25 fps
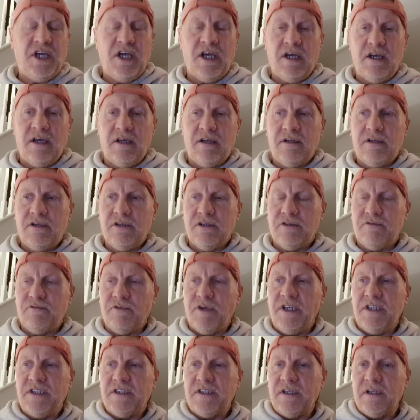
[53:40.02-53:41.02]
year, just
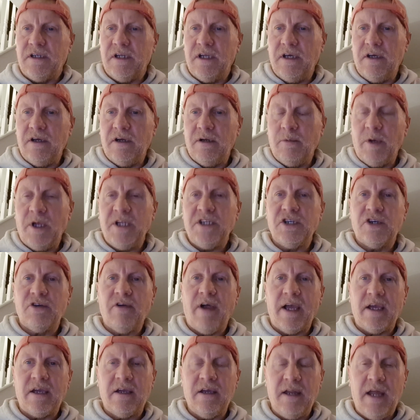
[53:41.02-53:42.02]
recently, I went to
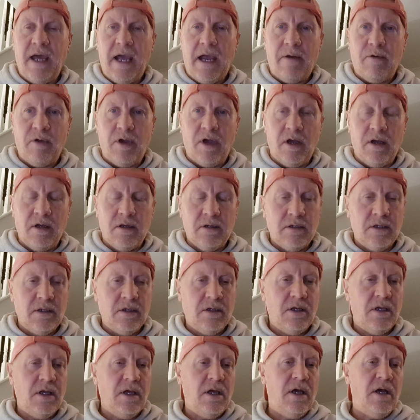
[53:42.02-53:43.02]
Gran Canaria
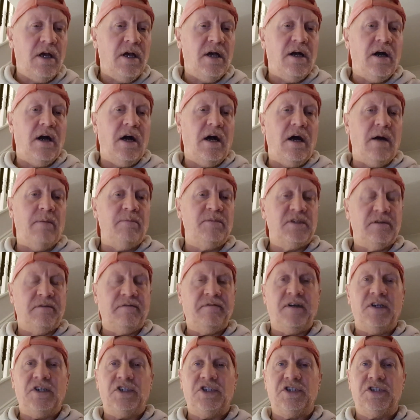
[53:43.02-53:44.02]
to
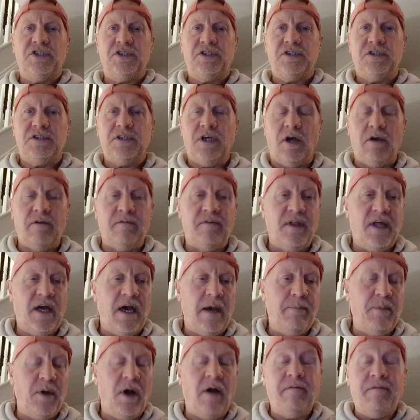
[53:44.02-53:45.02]
fish over
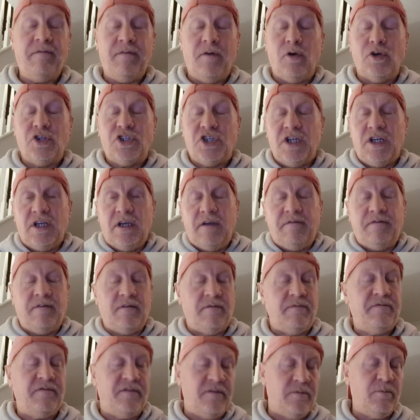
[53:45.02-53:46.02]
there, but unfortunately,
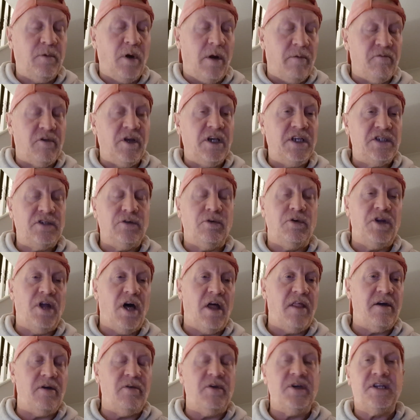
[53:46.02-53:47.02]
for one reason or
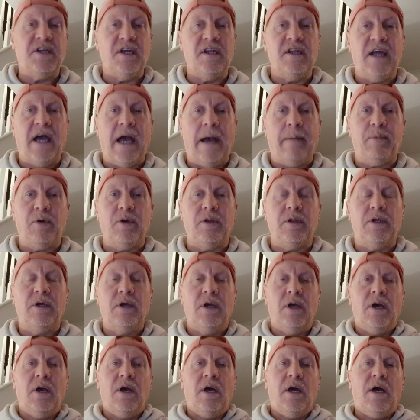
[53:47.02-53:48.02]
another, it didn't happen.
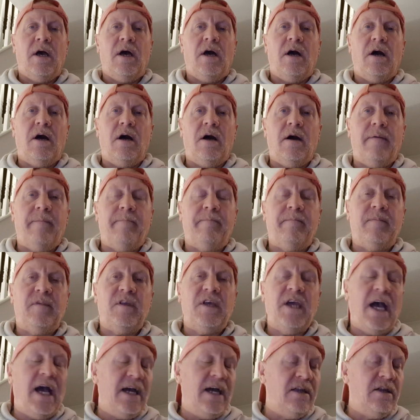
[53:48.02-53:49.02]

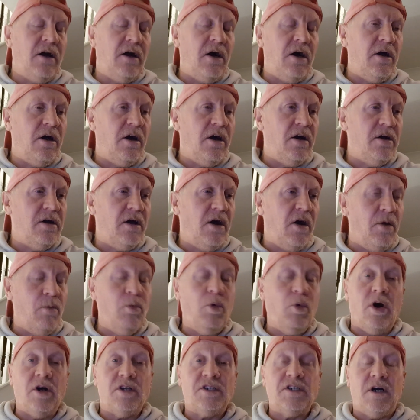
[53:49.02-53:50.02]
And I
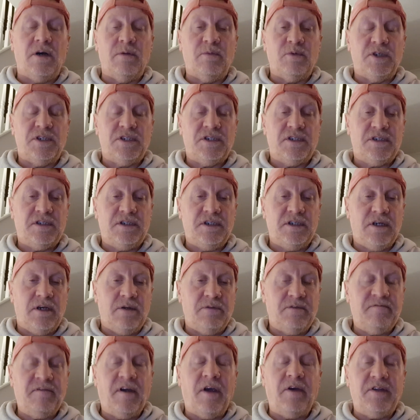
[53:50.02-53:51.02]
was
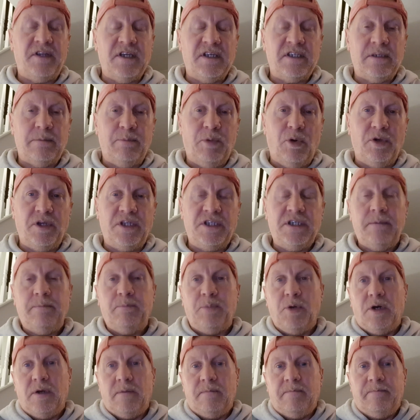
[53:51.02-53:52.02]
very disappointed,
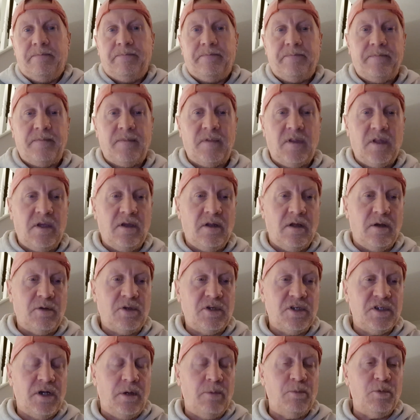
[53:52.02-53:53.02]
but
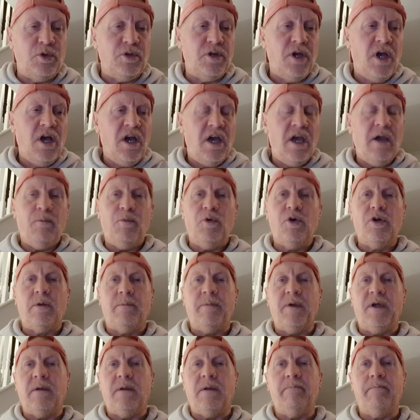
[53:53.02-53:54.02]
because it would
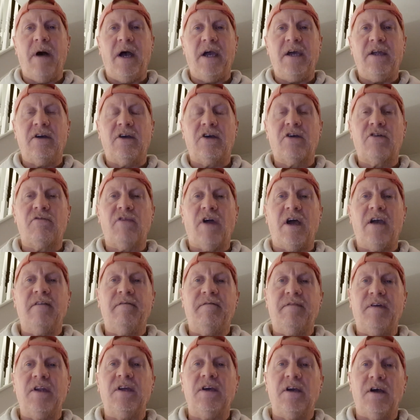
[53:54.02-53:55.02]
have been made a
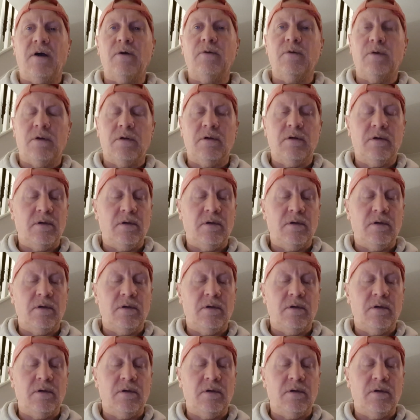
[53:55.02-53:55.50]
great video